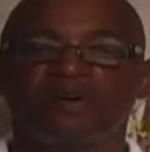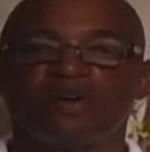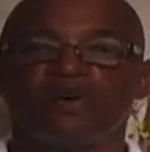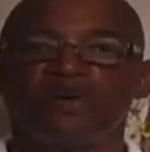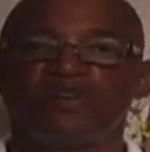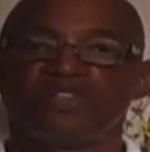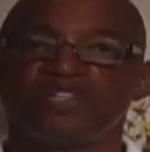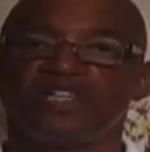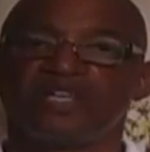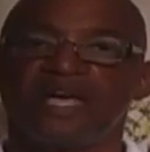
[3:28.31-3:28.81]
Of
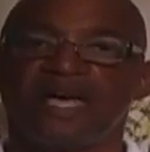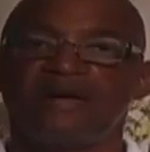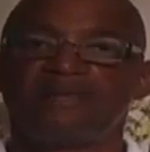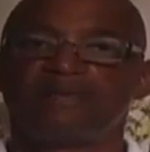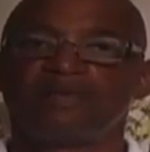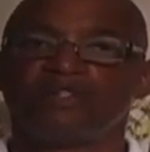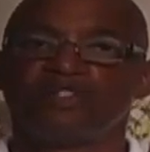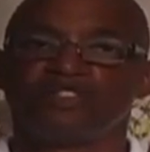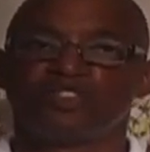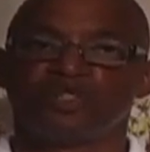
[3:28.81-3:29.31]
course, he
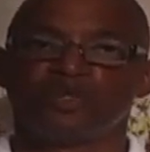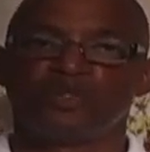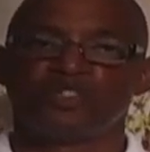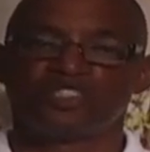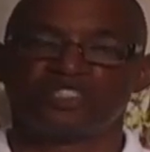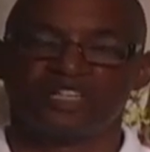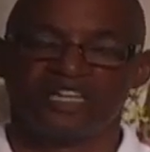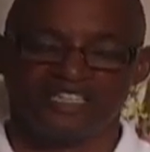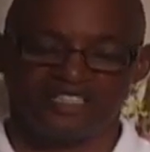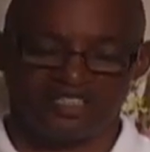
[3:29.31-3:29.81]
came to the
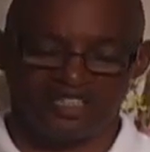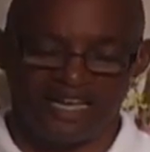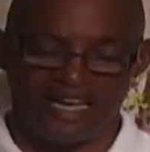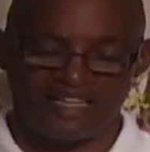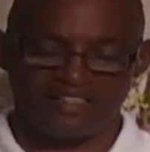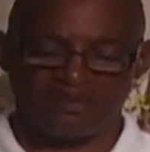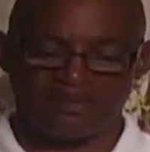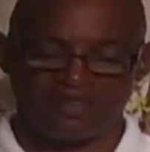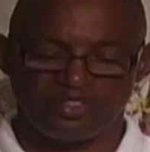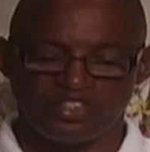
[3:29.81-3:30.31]
Jewish nation
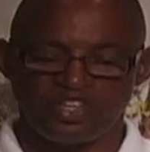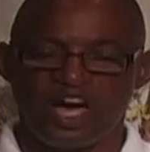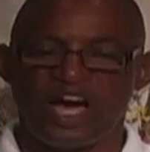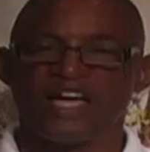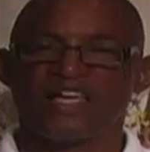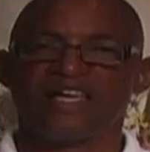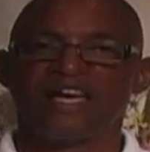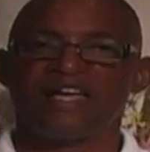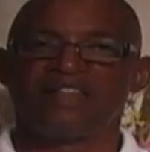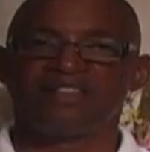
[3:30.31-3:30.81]
as the
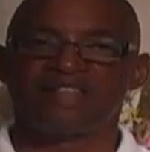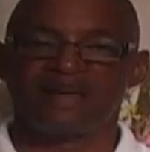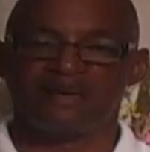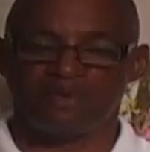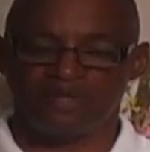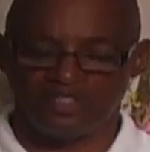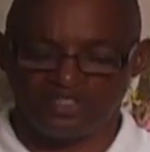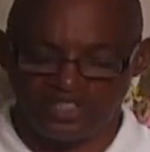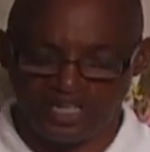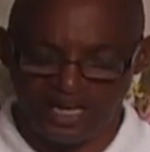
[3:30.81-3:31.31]
Messiah, and they
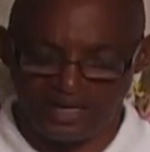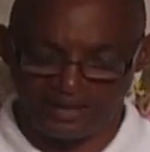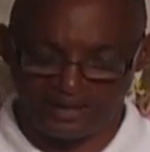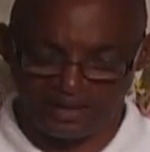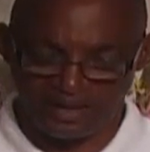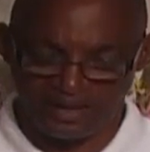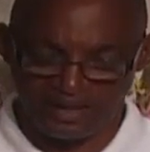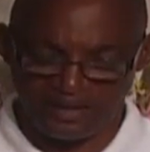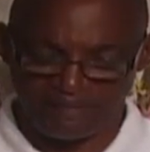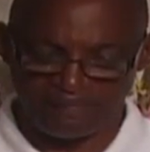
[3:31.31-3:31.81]

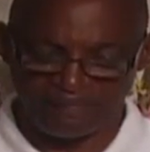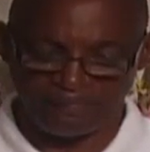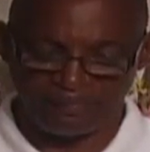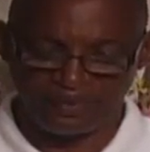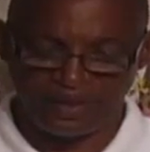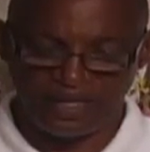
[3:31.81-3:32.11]
rejected him.